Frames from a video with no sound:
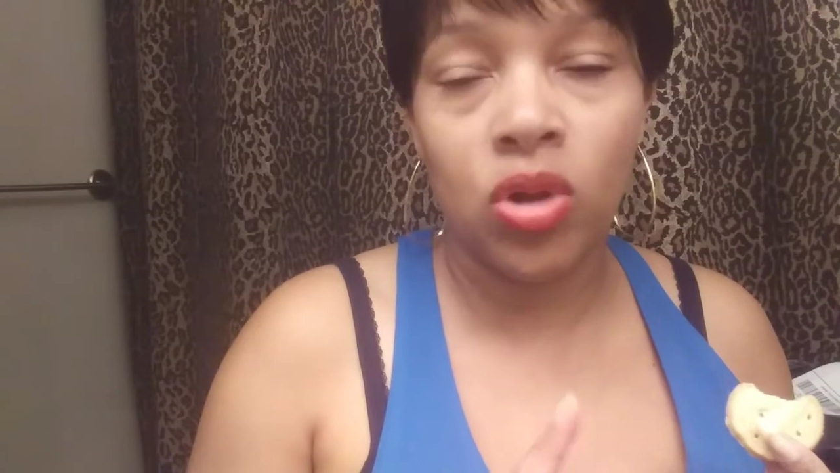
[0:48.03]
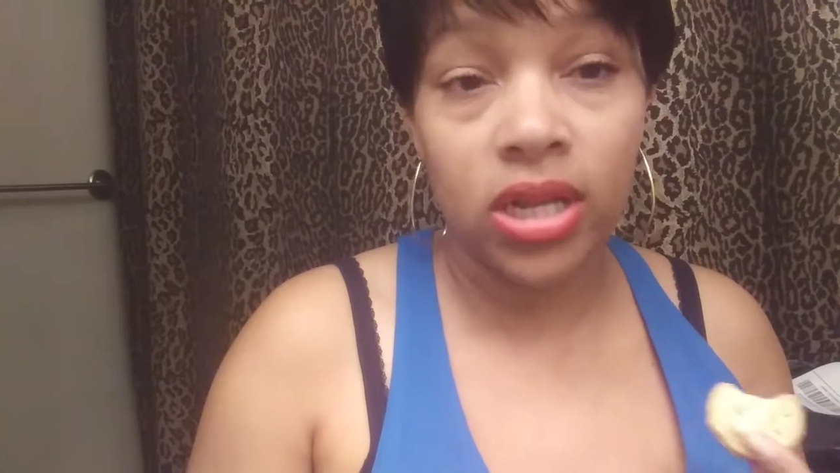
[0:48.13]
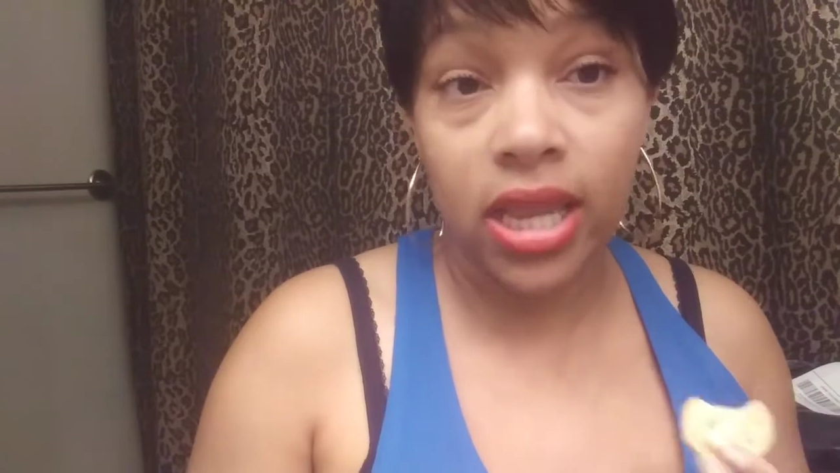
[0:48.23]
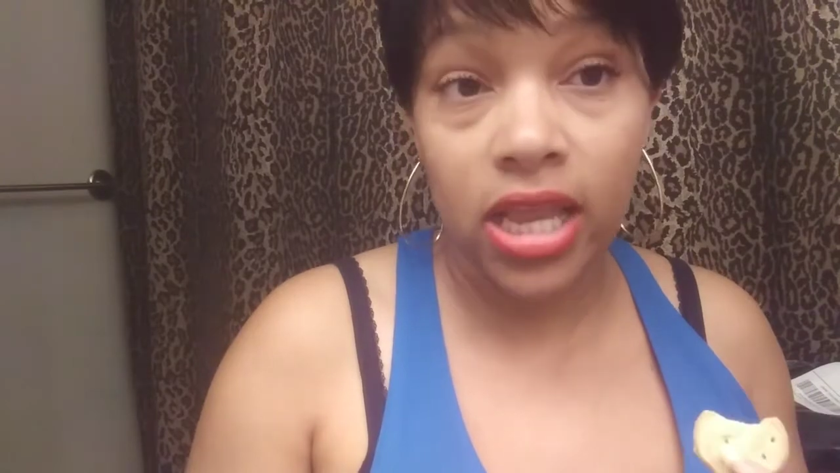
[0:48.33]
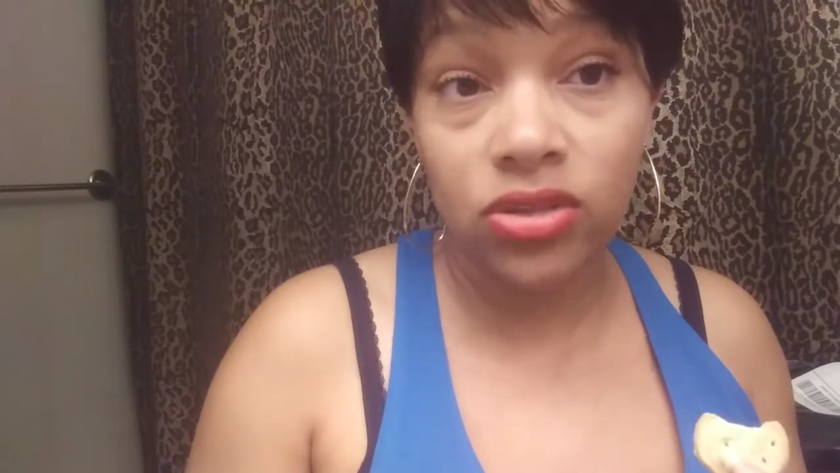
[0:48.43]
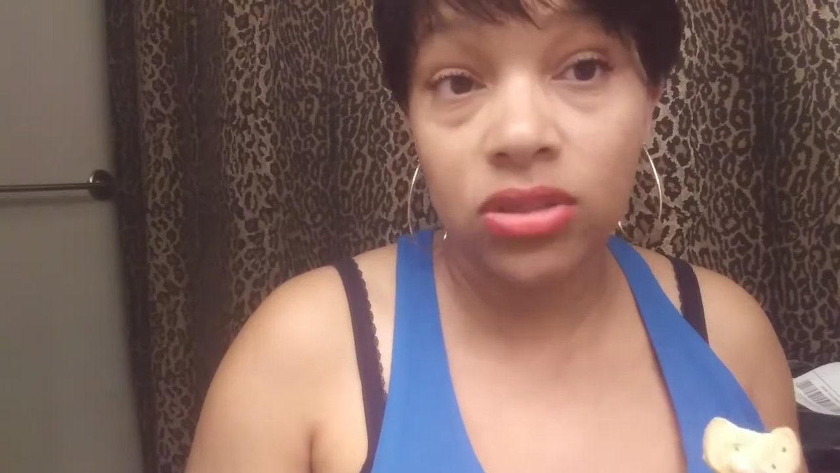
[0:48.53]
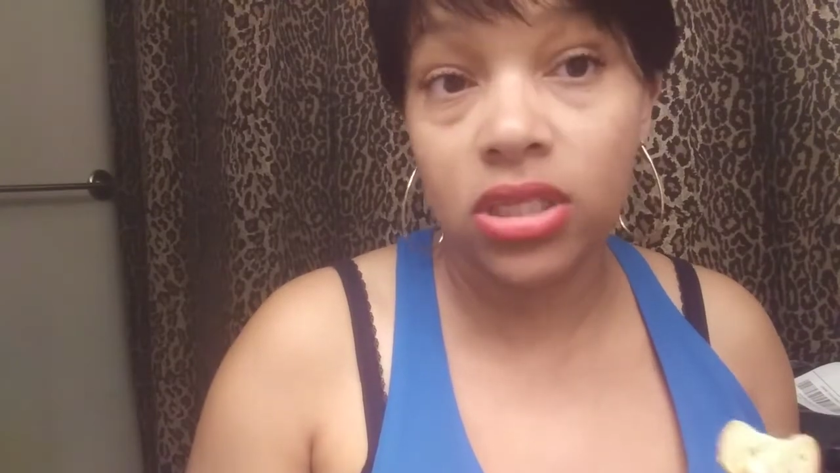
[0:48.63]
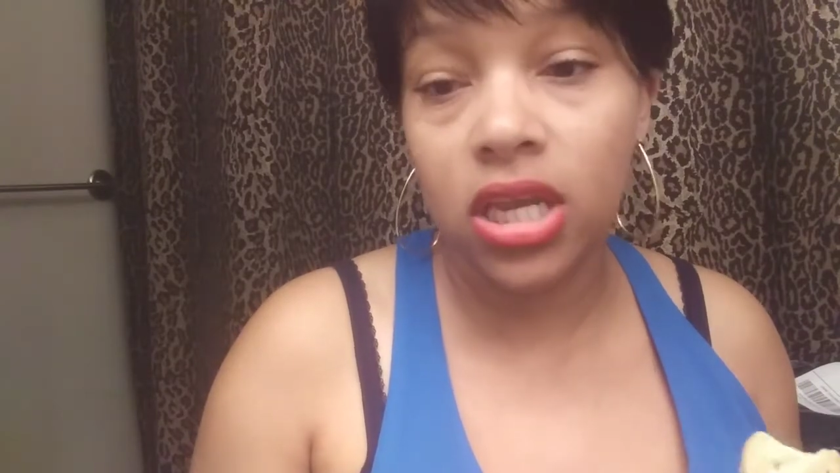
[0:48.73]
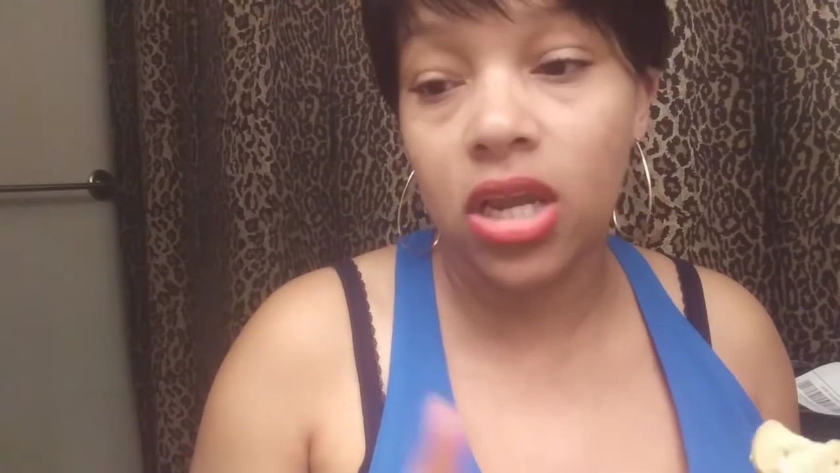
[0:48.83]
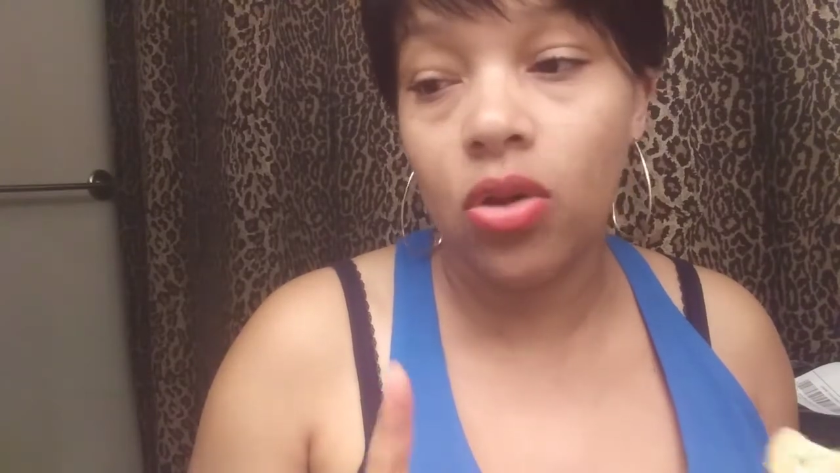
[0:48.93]
kids are
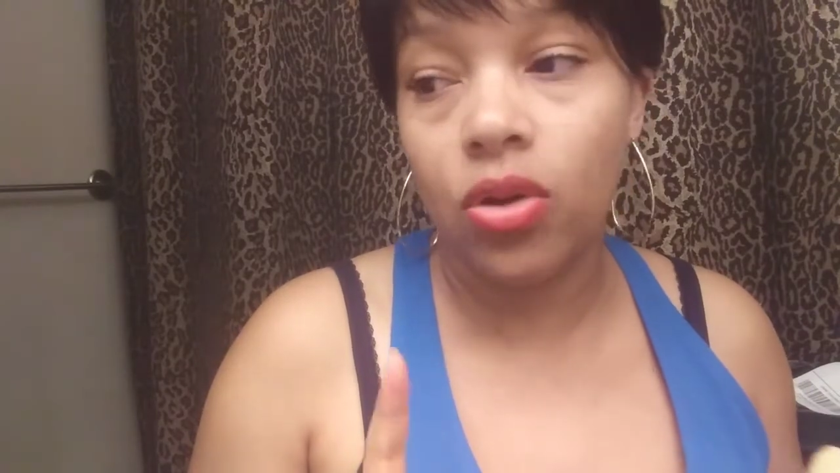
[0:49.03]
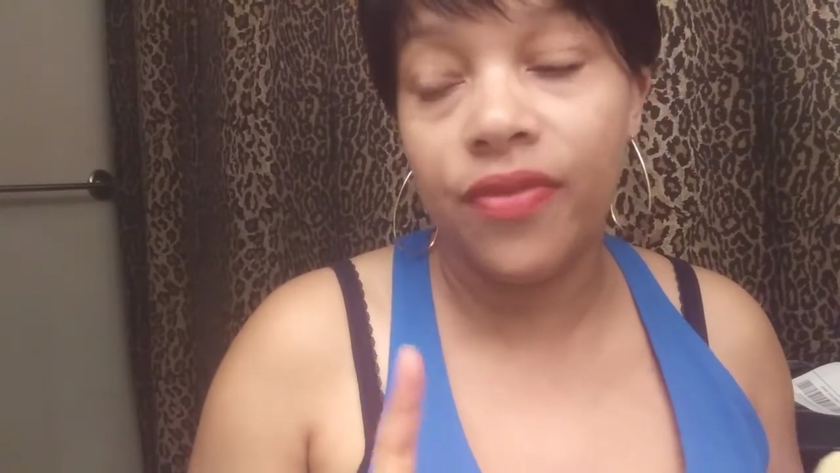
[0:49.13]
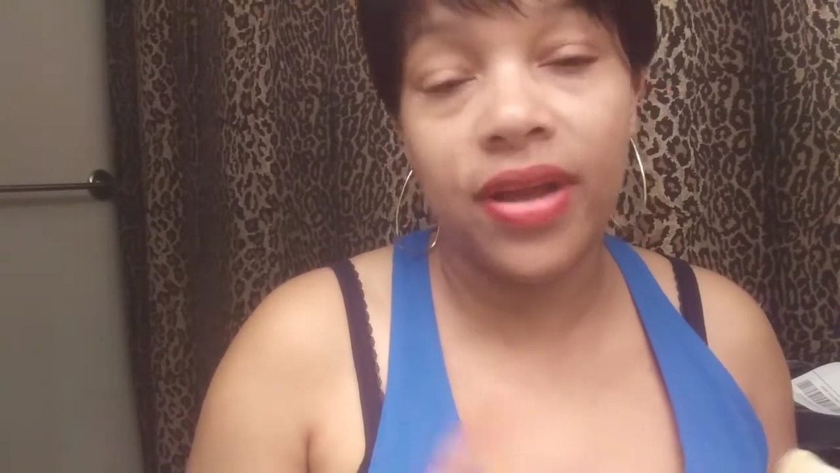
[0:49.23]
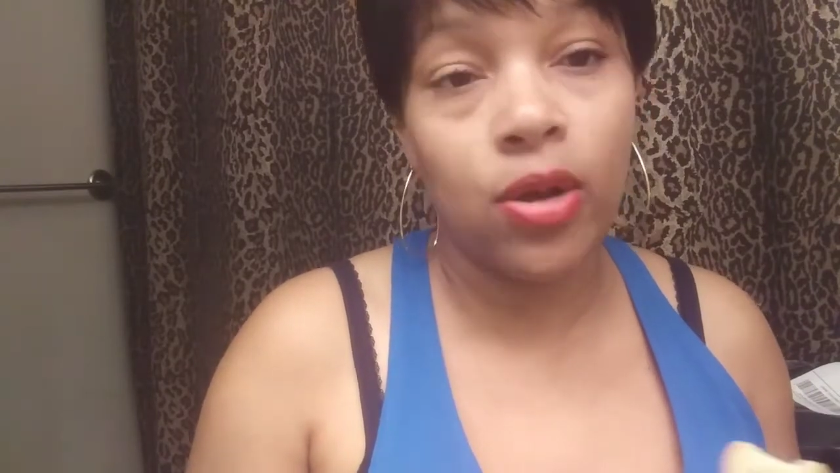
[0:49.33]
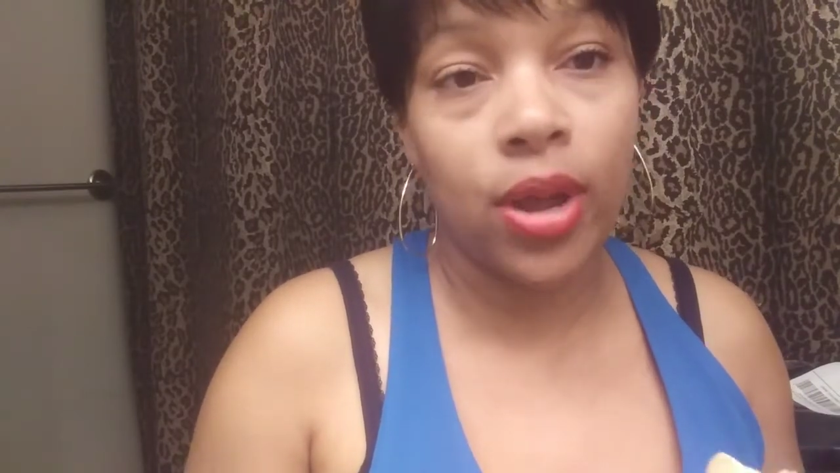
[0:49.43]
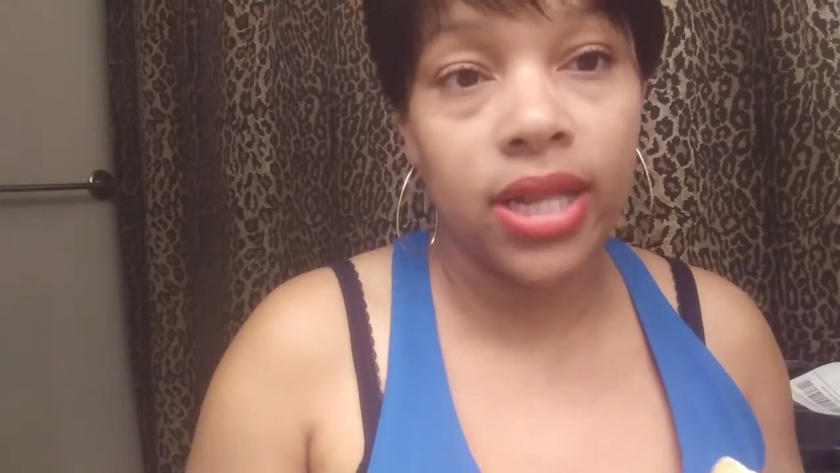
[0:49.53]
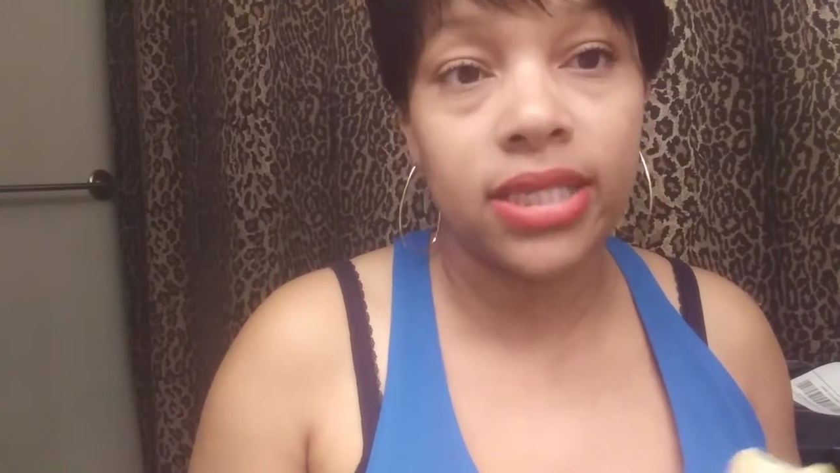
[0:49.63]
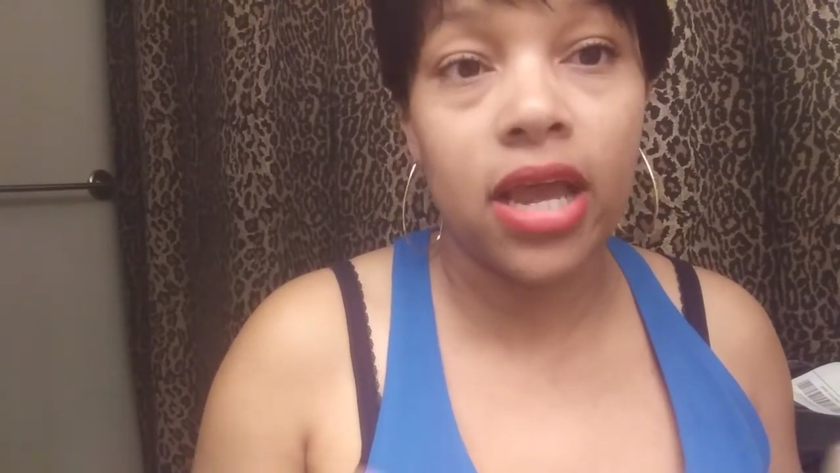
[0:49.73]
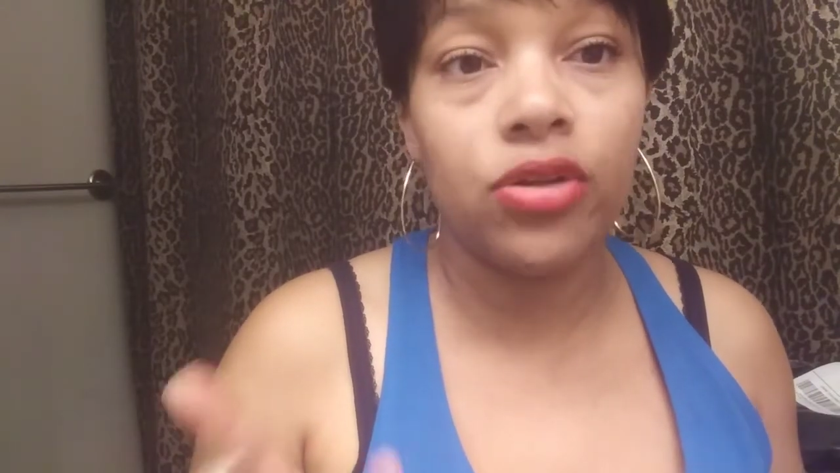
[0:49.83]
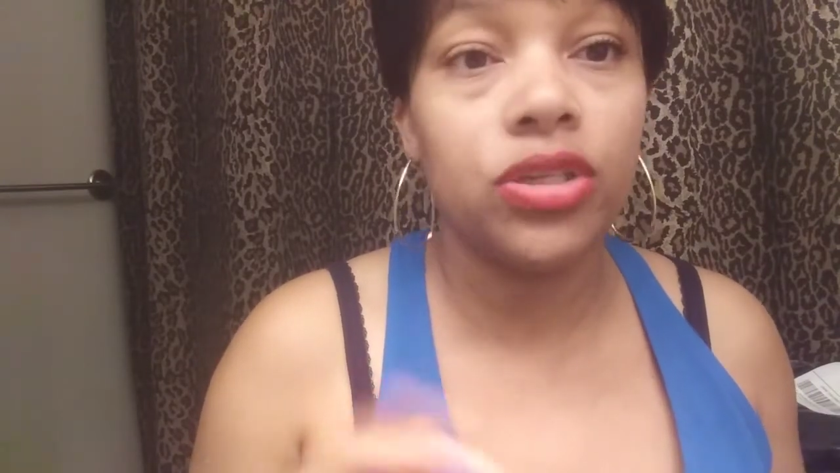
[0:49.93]
sick or if I go out of town
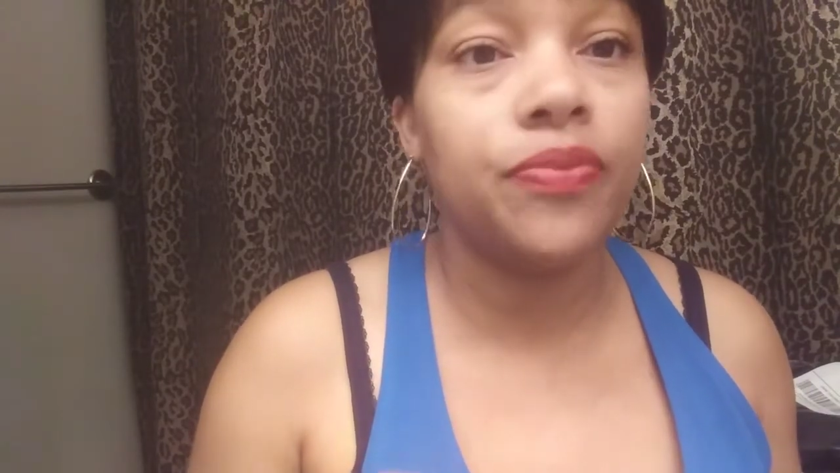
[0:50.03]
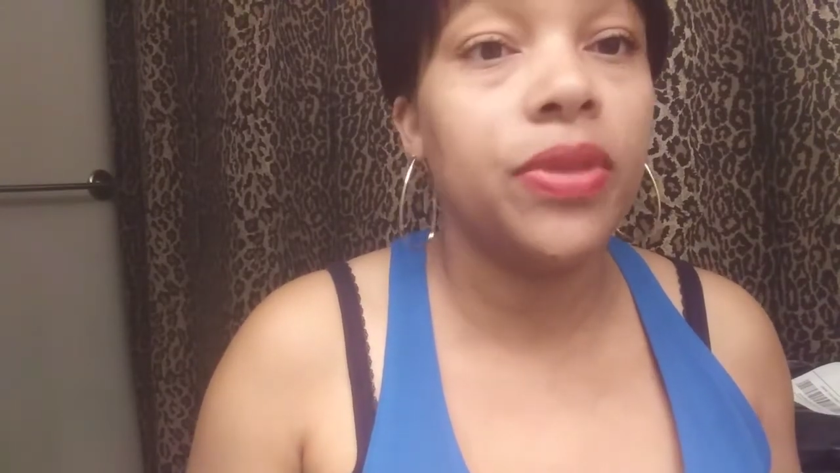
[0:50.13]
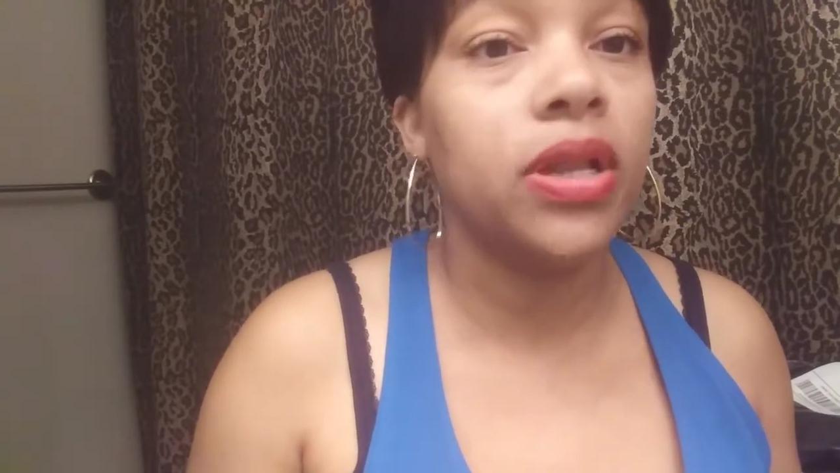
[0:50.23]
or something,